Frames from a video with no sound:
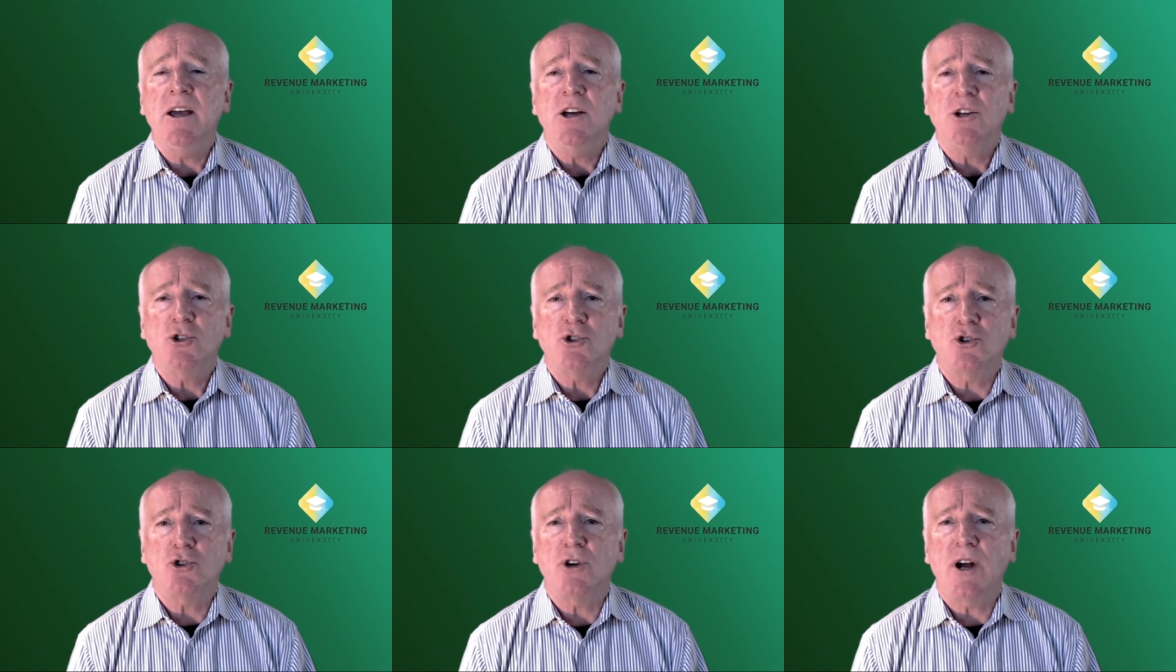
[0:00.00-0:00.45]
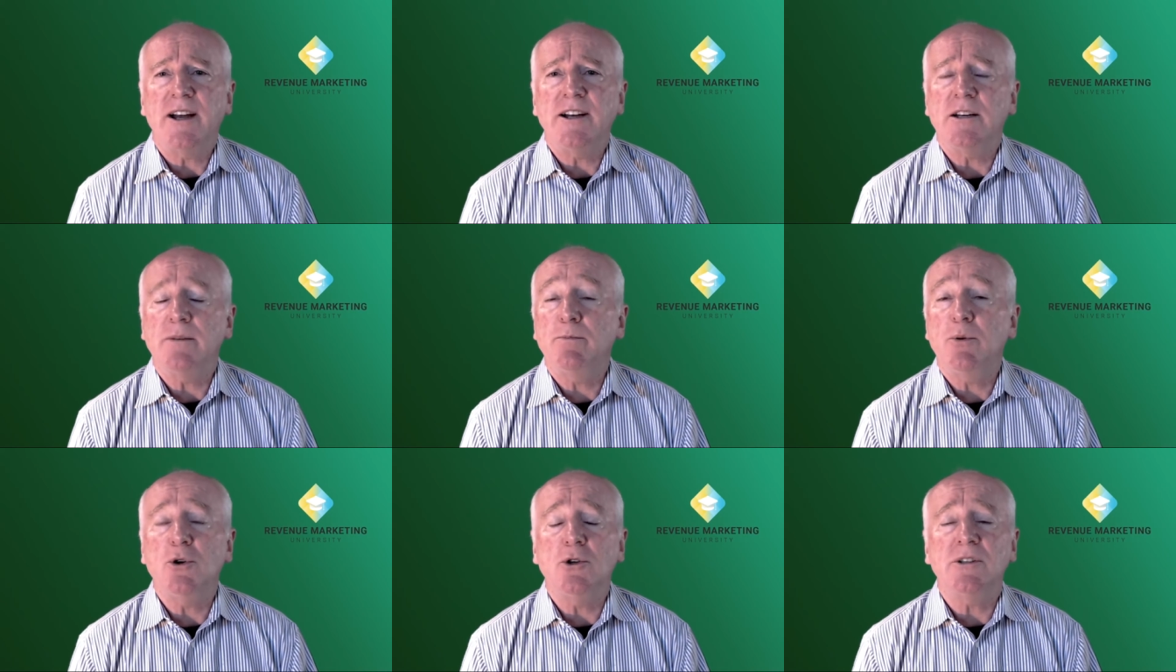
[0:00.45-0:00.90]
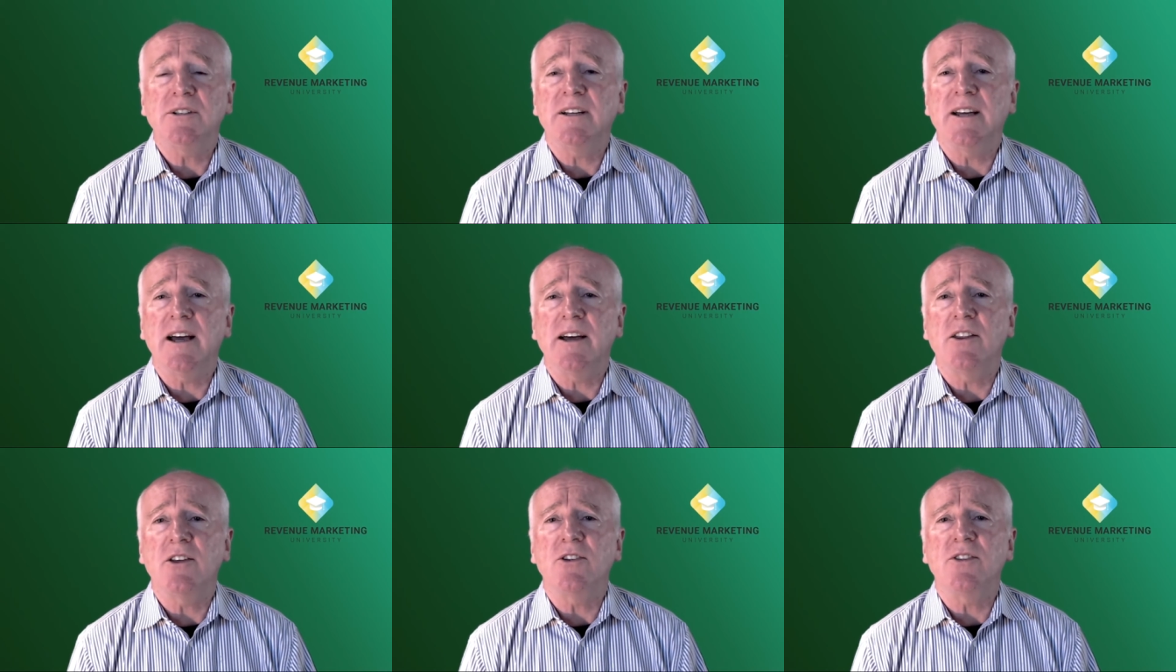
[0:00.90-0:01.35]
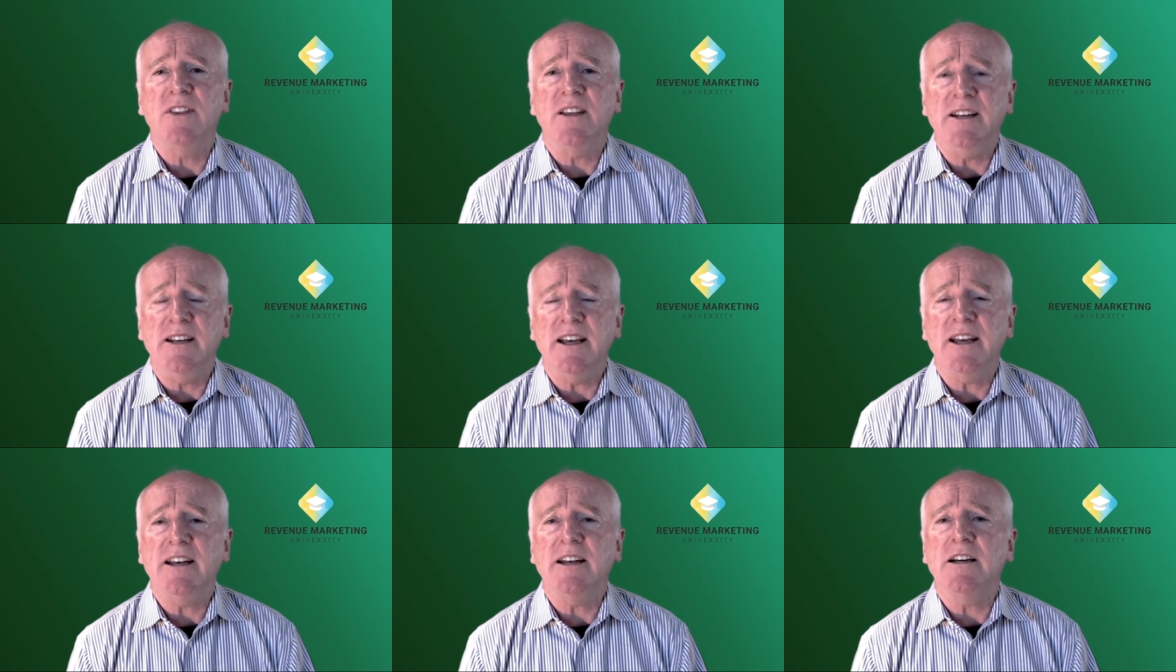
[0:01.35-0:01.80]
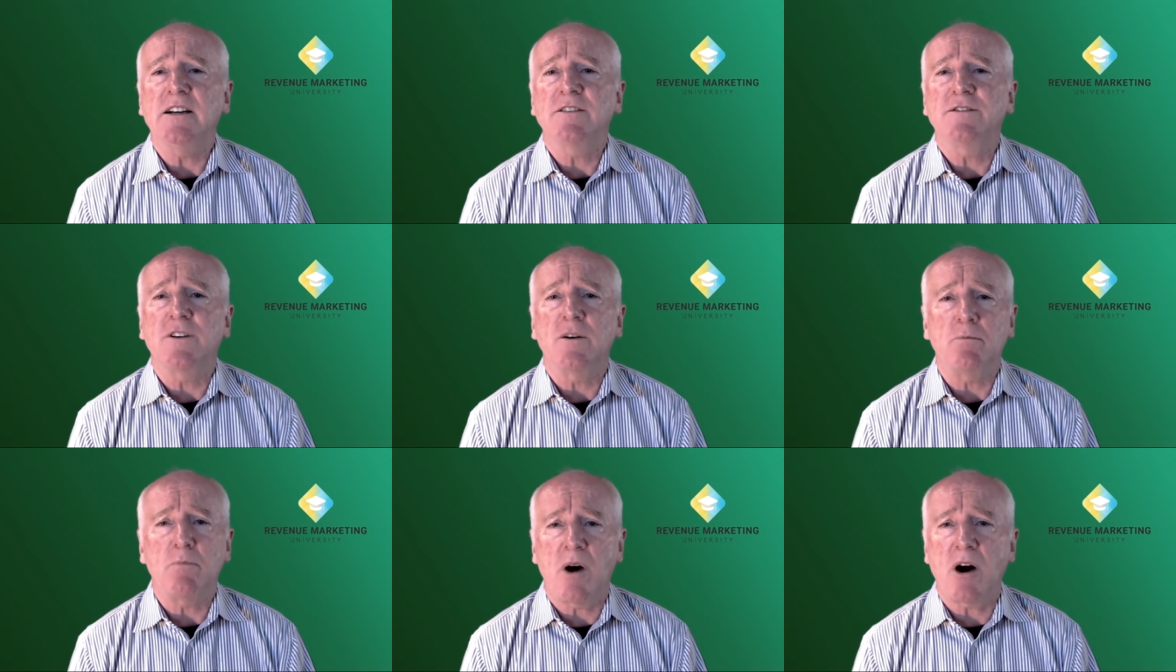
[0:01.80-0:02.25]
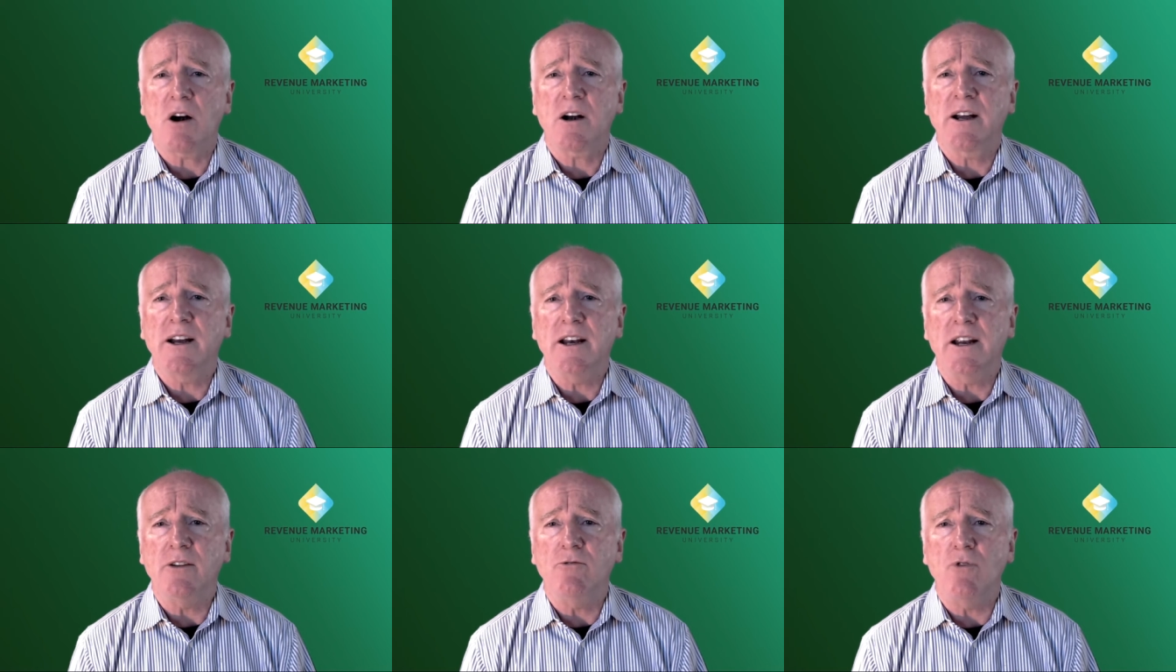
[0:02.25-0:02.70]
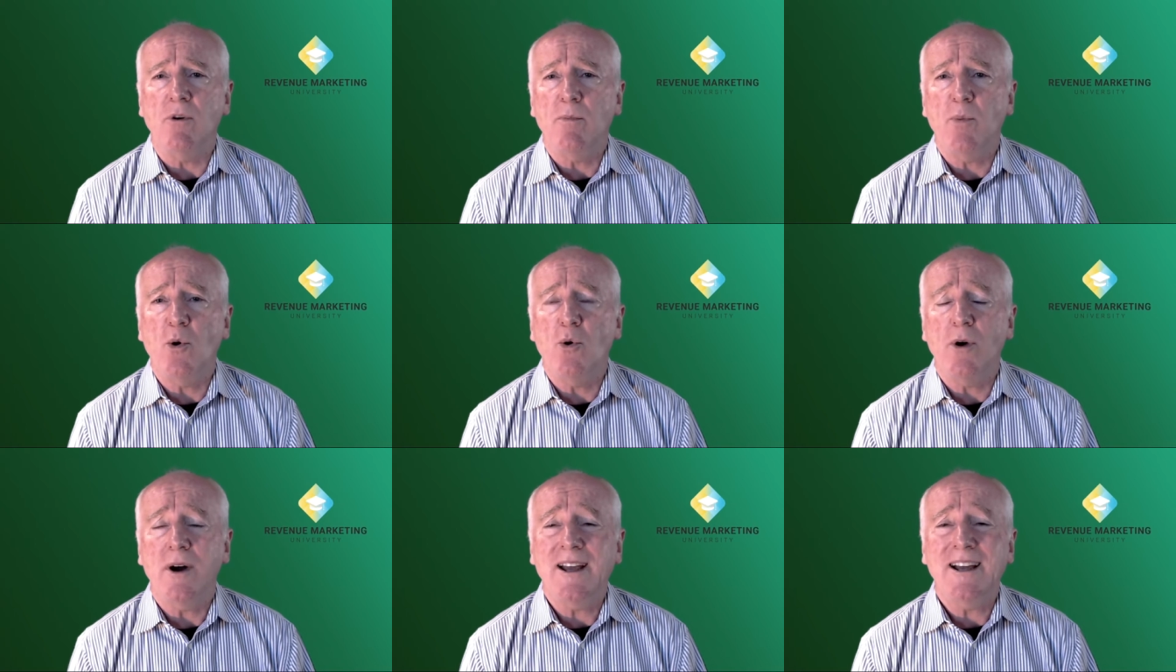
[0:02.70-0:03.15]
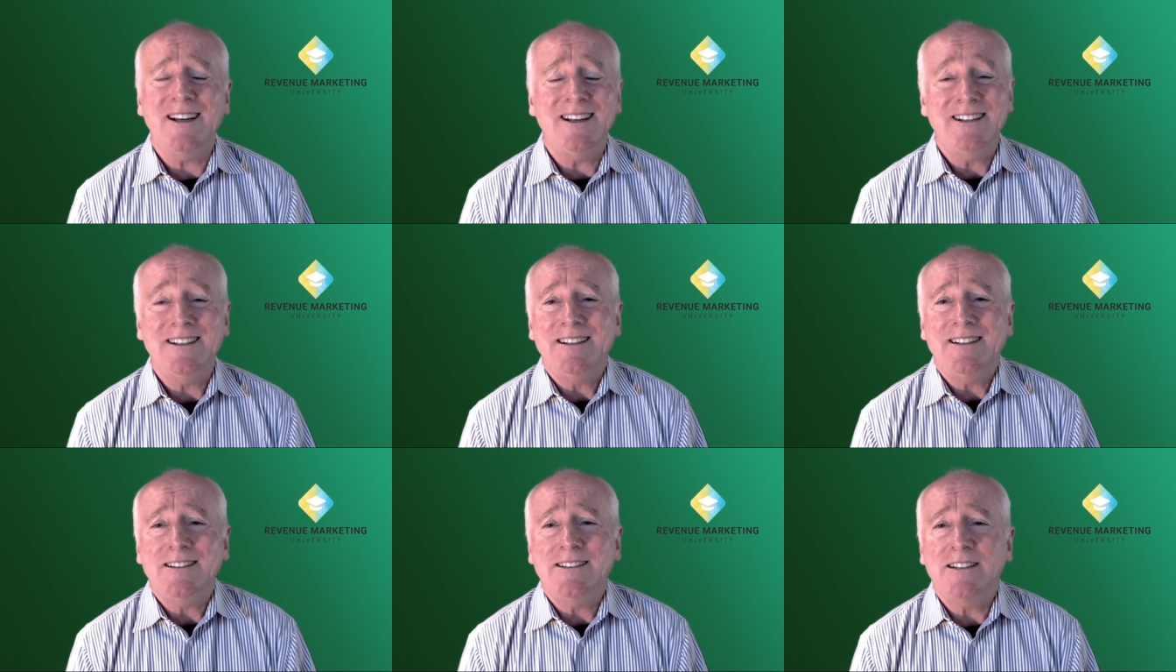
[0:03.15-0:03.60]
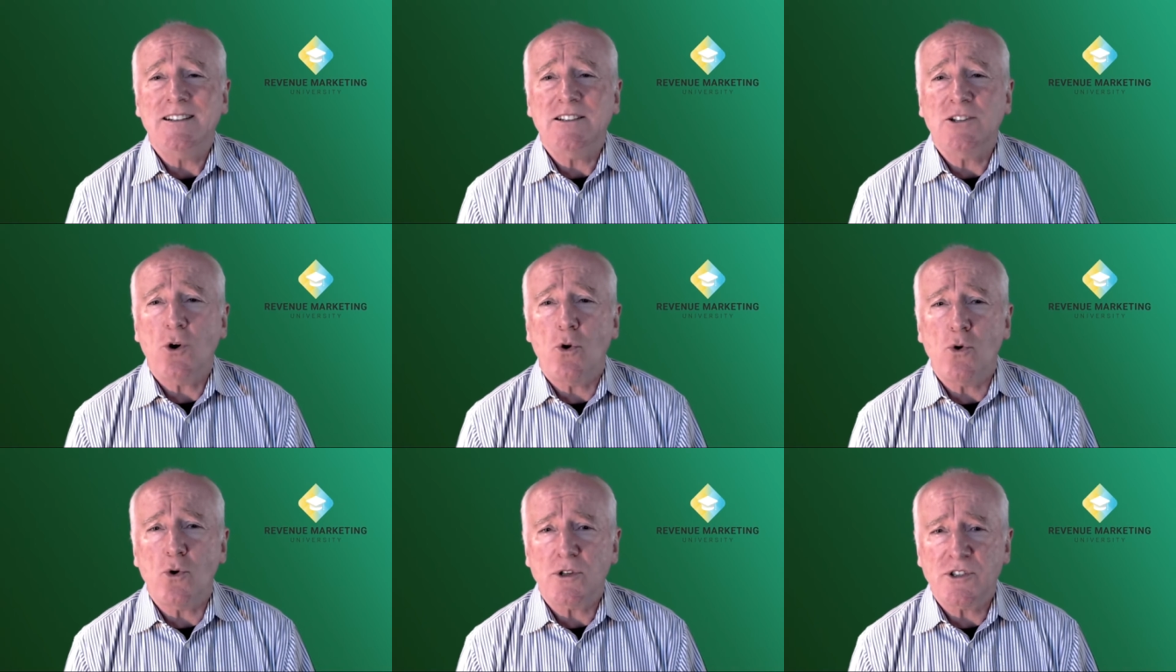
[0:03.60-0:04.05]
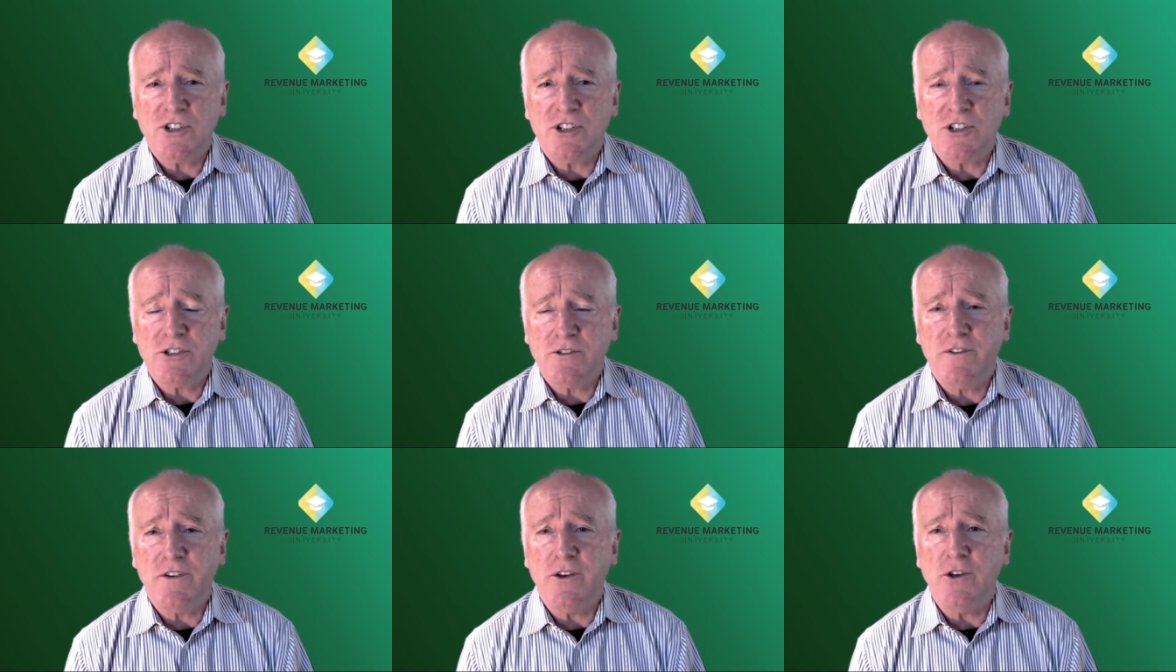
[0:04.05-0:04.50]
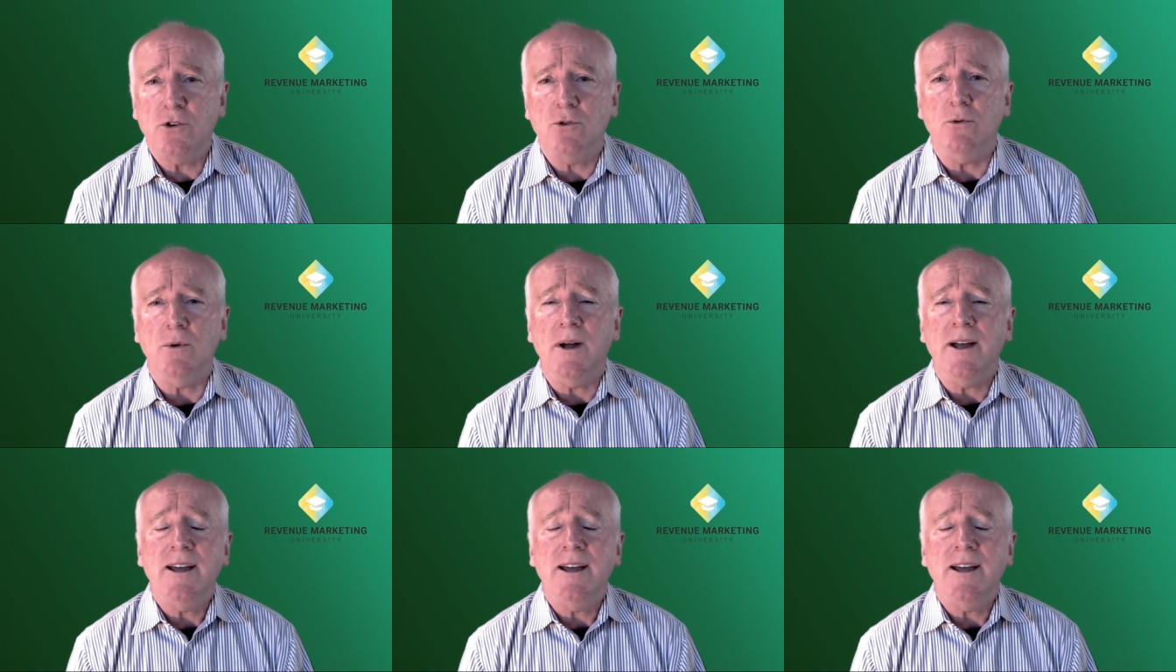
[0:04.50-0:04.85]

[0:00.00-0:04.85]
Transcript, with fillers: trying to pull together the data for marketing reporting, this course is for you.